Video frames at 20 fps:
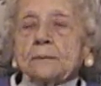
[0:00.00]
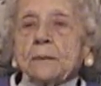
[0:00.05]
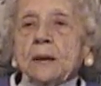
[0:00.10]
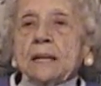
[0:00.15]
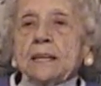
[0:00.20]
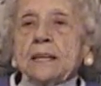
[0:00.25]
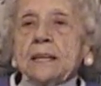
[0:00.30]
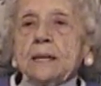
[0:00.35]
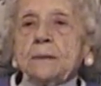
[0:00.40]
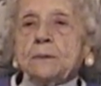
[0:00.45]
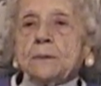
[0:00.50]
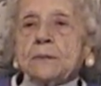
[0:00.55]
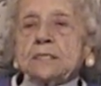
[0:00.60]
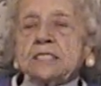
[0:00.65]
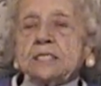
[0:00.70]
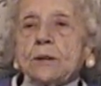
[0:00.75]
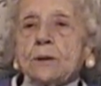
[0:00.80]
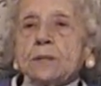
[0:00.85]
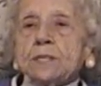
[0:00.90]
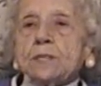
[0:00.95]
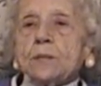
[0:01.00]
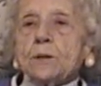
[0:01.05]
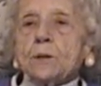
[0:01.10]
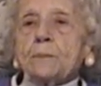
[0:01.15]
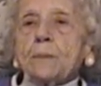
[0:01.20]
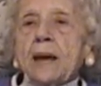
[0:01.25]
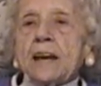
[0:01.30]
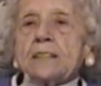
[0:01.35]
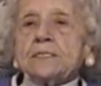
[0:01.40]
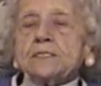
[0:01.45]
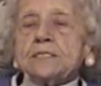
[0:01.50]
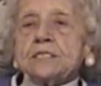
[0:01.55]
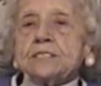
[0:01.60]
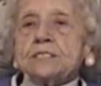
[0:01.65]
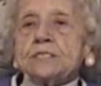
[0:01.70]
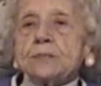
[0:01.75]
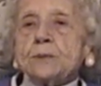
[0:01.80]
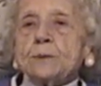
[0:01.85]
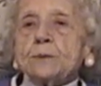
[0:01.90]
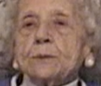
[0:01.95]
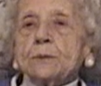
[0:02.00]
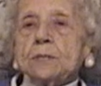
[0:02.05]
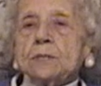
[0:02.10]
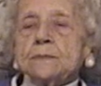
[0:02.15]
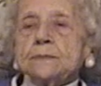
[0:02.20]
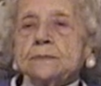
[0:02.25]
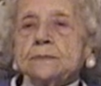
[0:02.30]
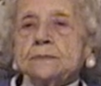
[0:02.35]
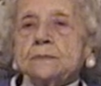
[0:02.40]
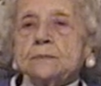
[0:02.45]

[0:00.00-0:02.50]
Well, he was going to go back to school.